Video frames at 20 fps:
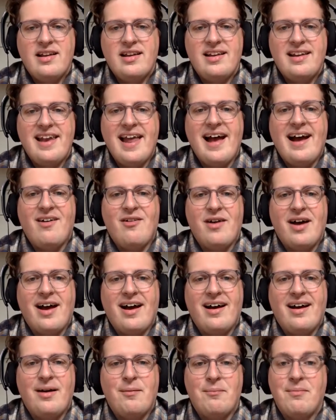
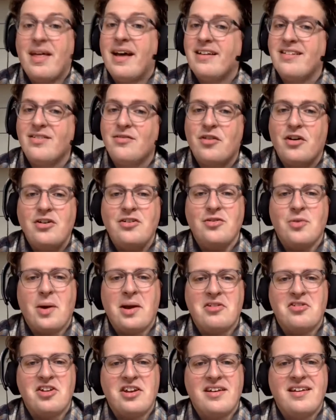Now, that's the first
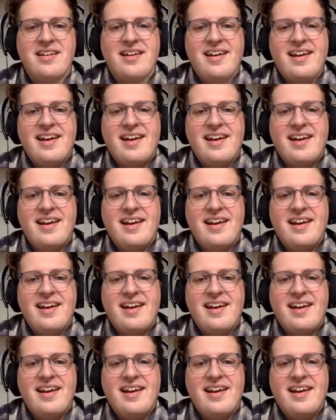question.